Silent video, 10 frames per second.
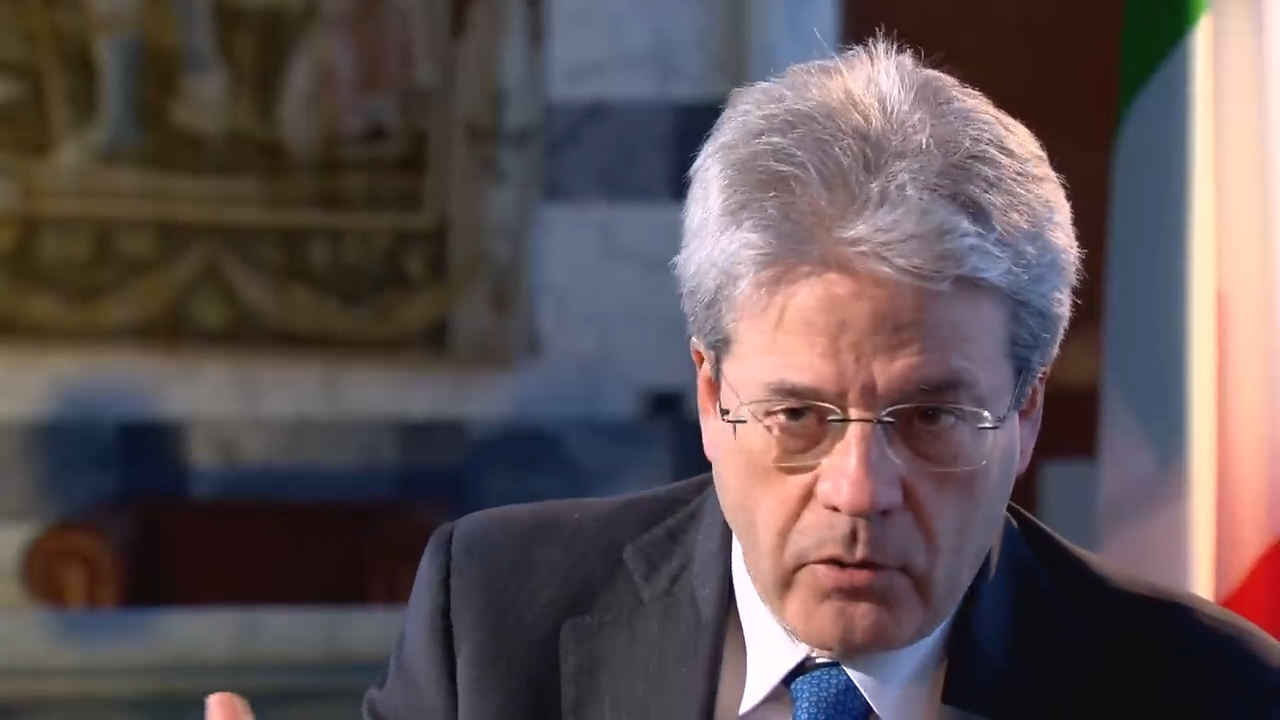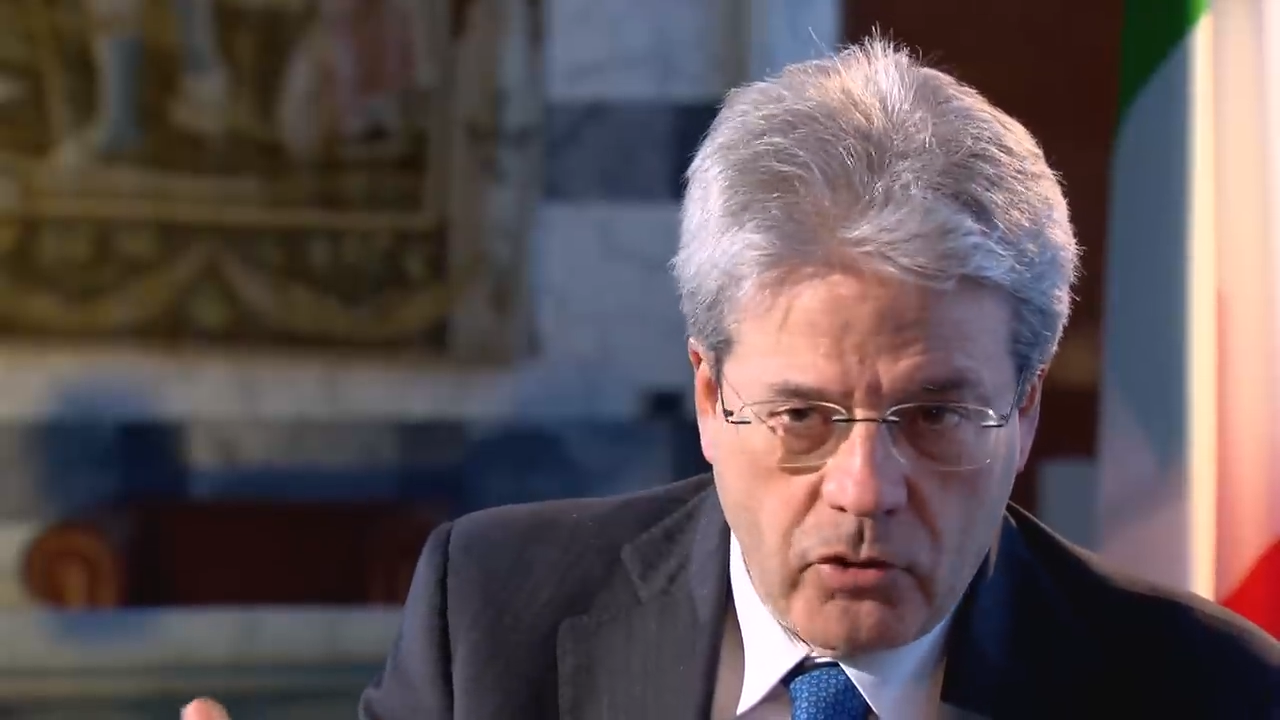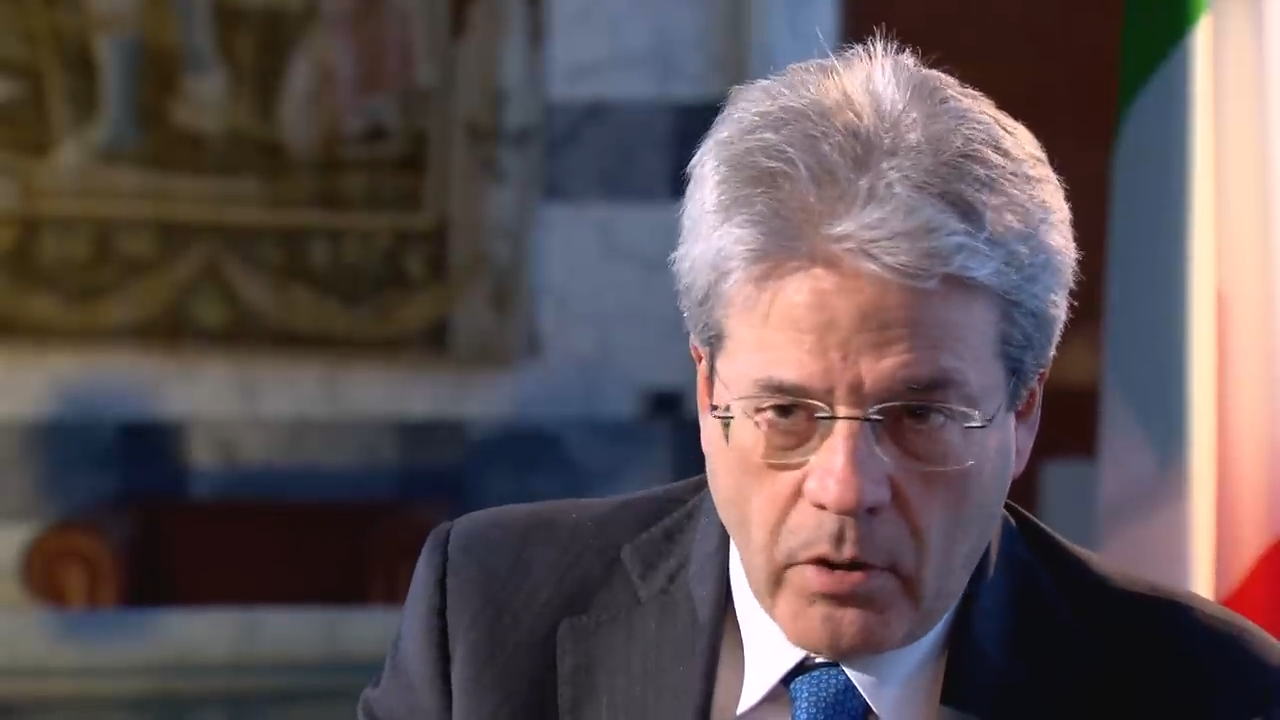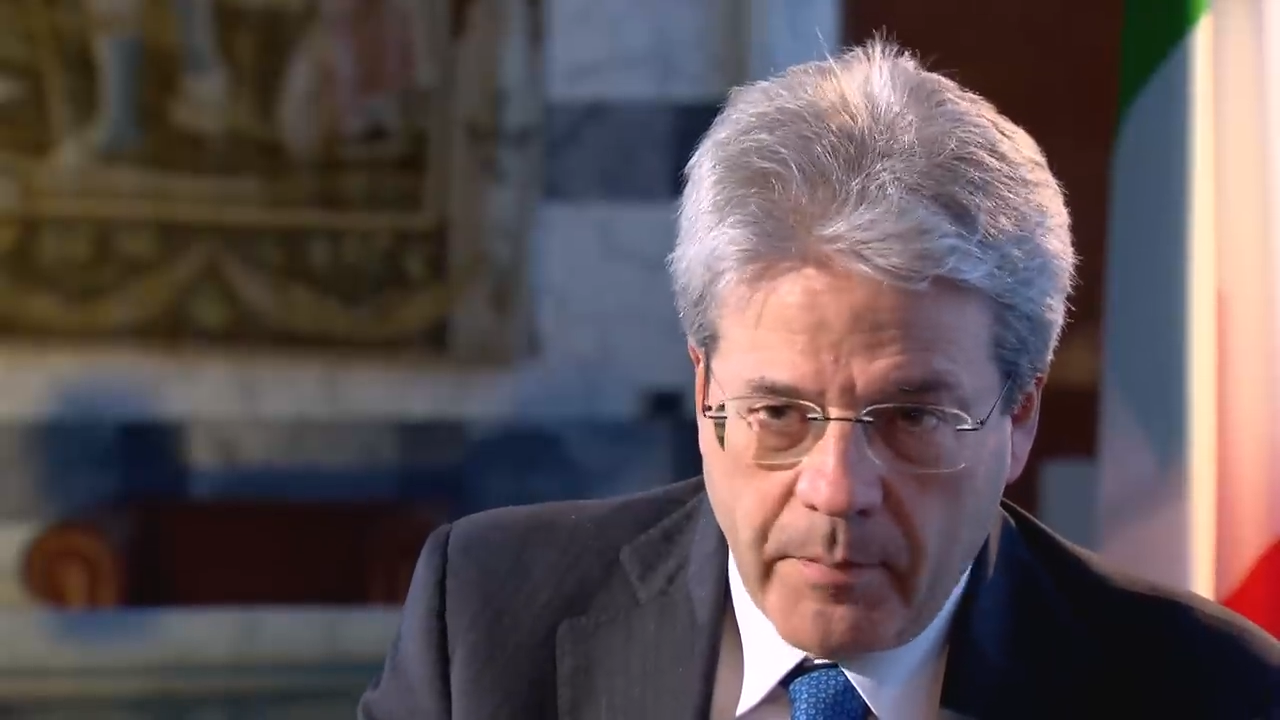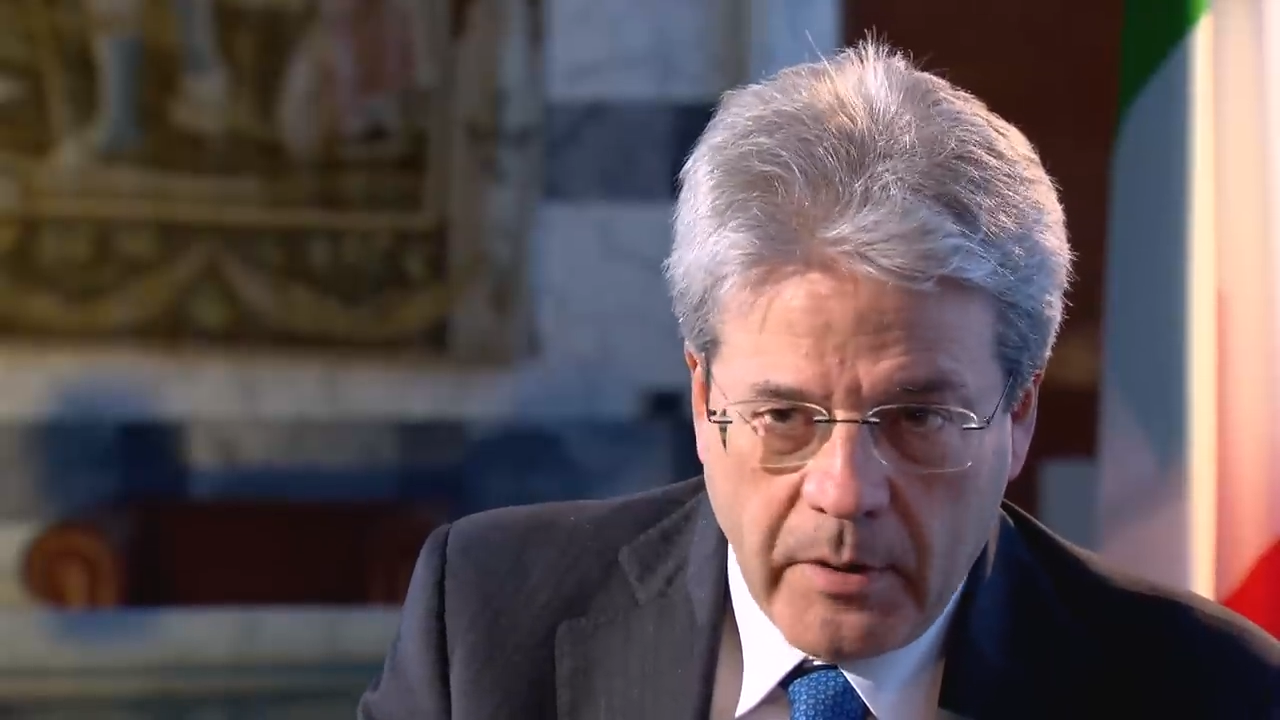
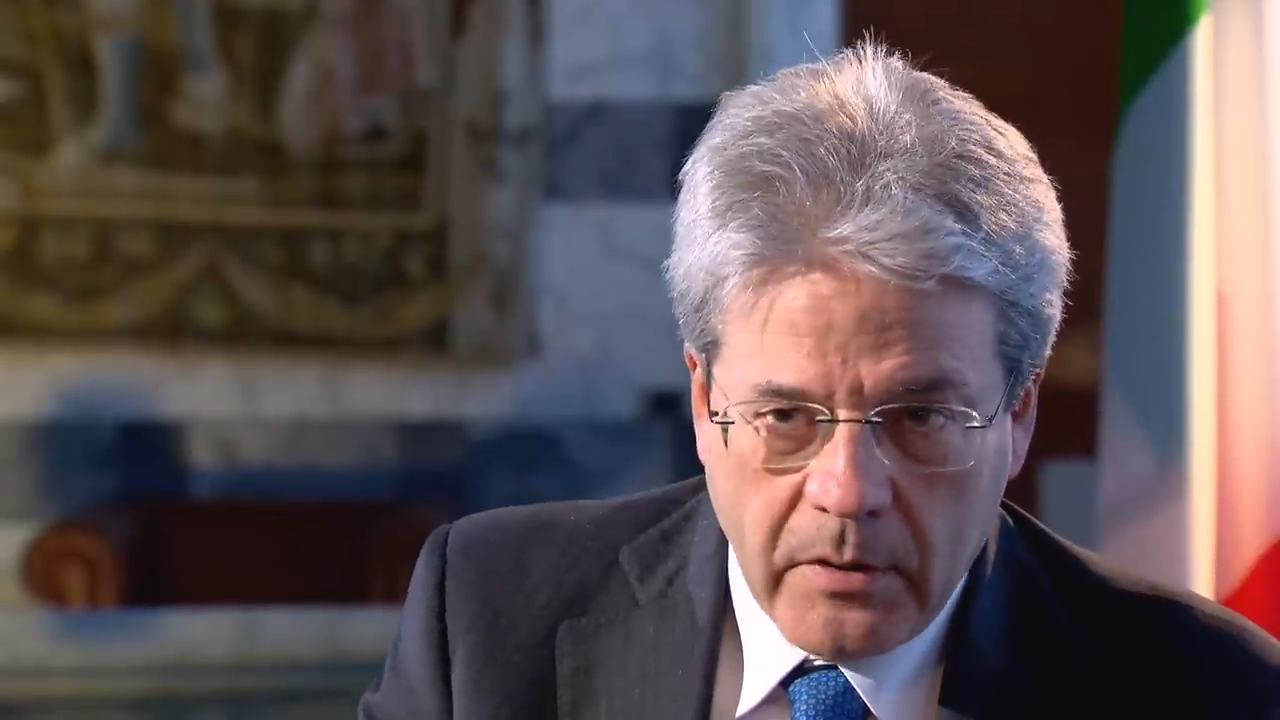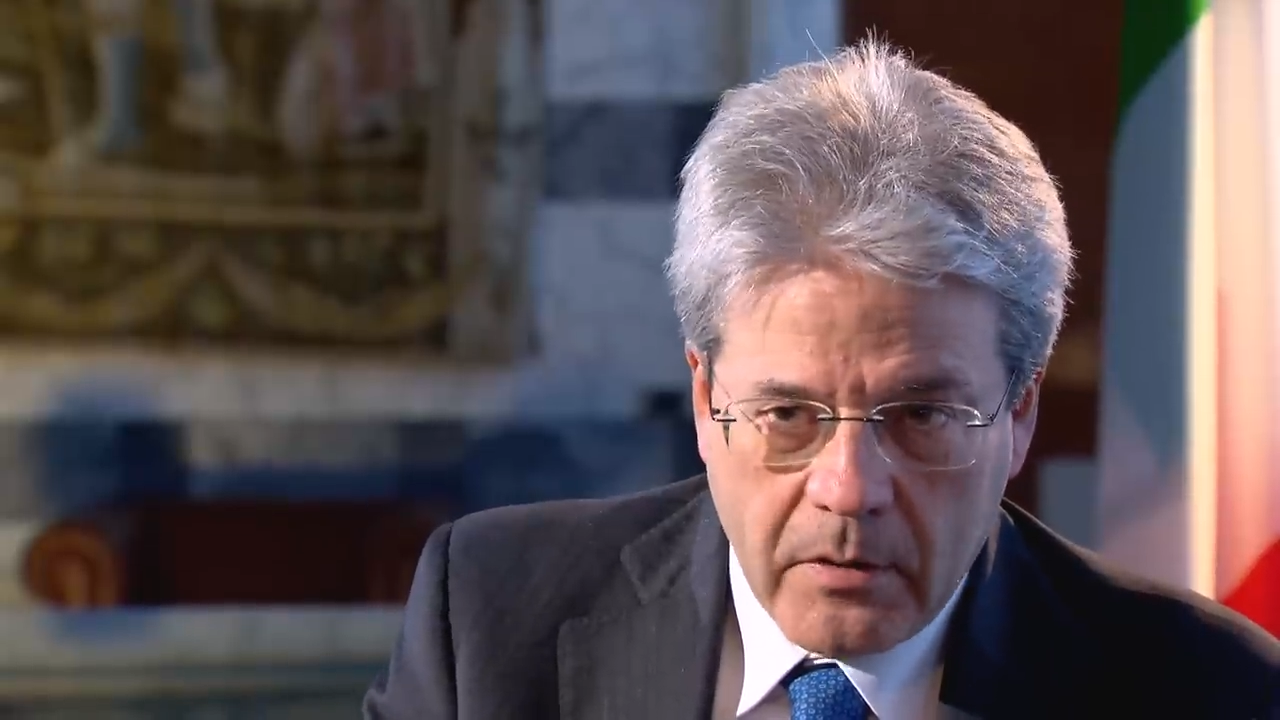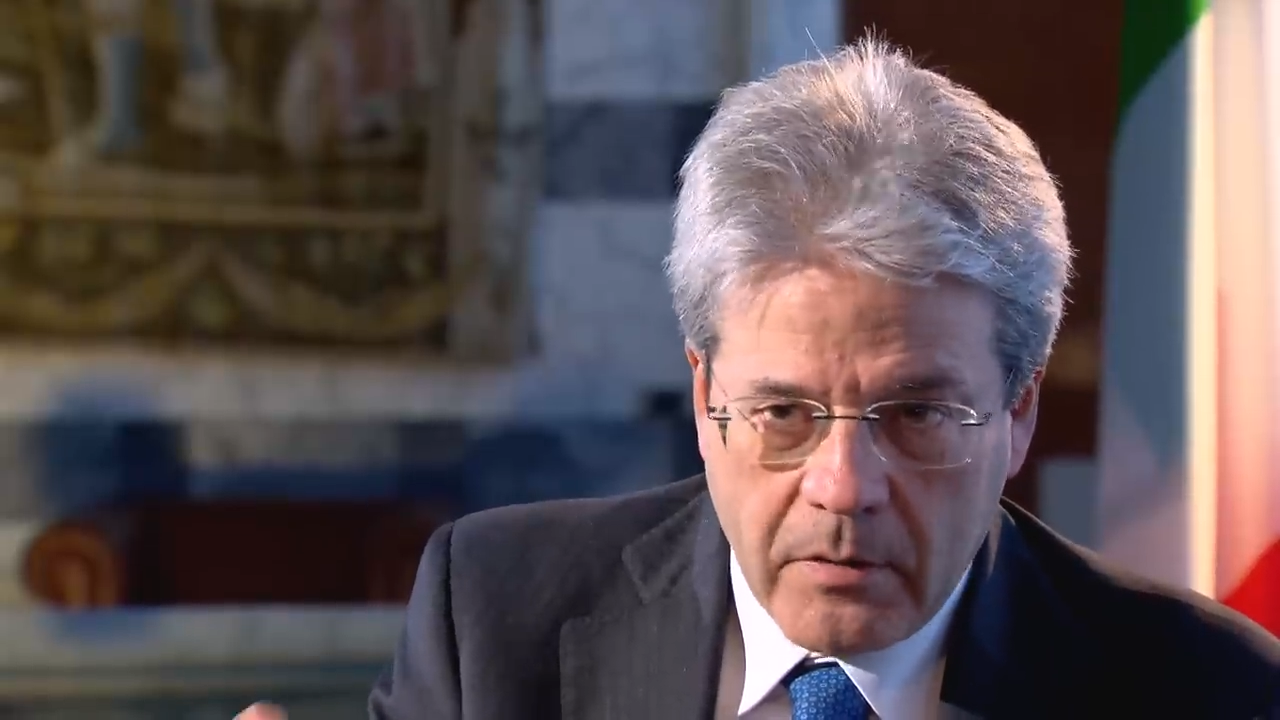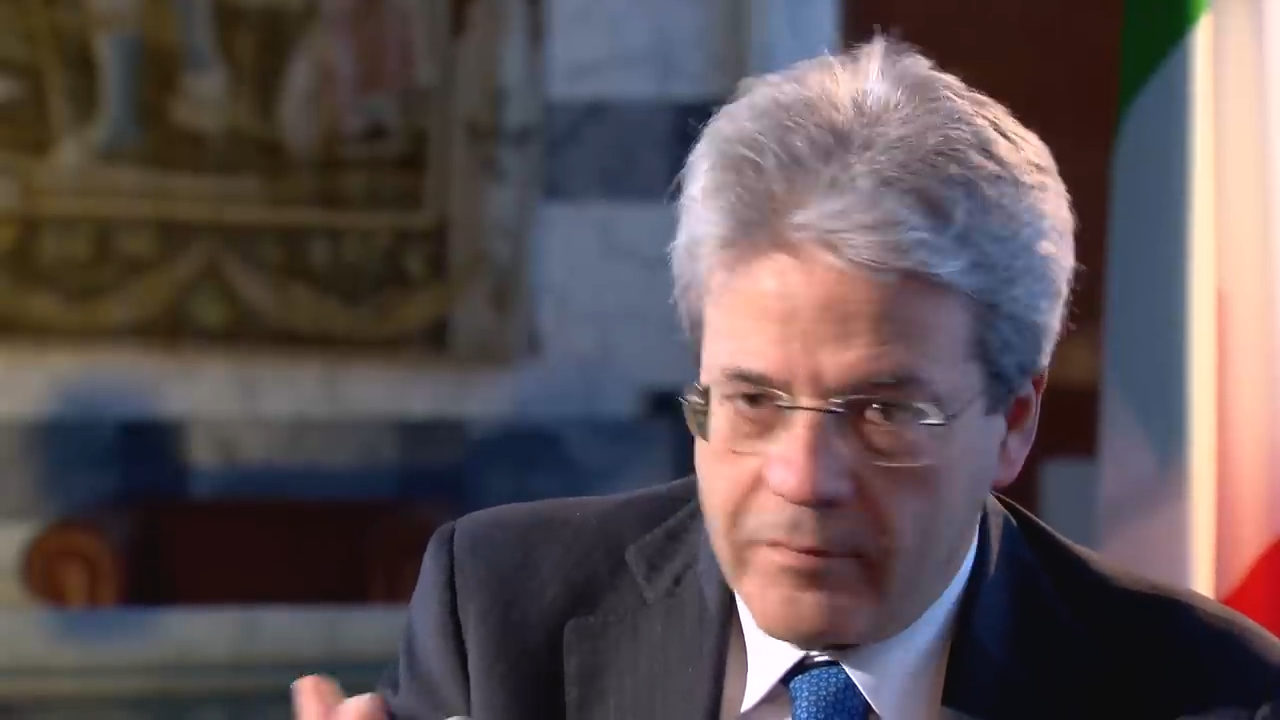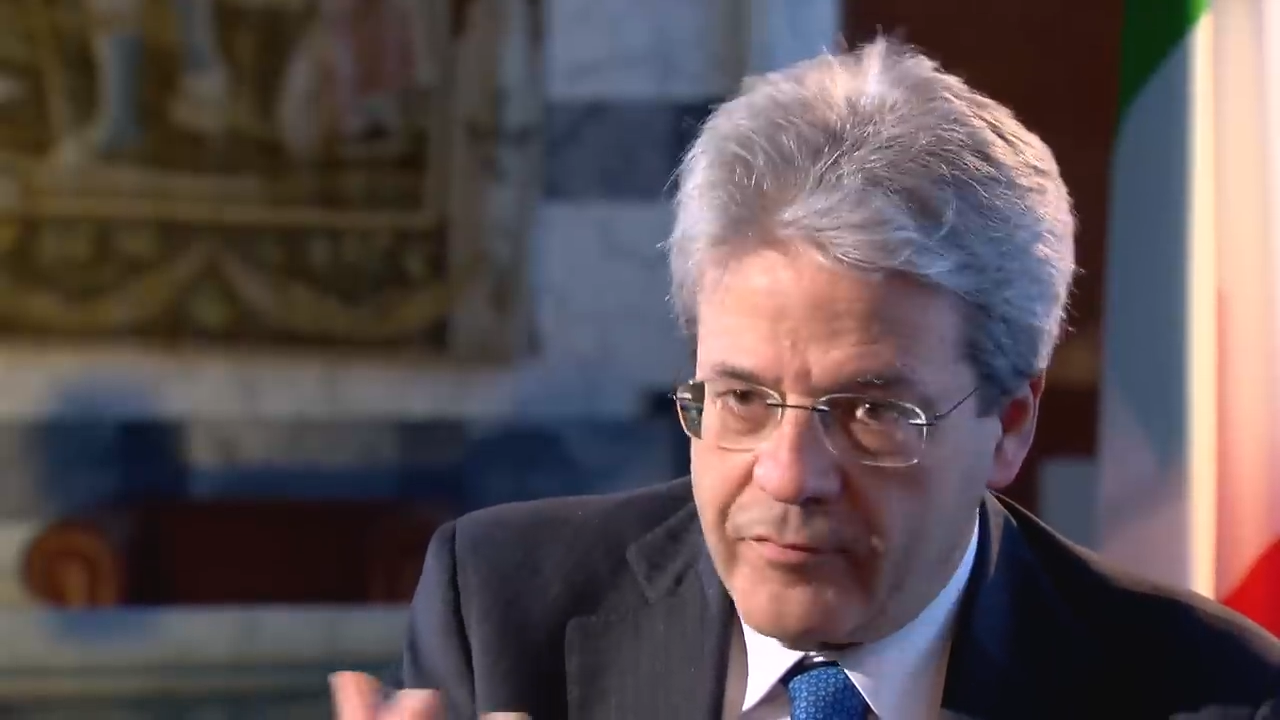Germans,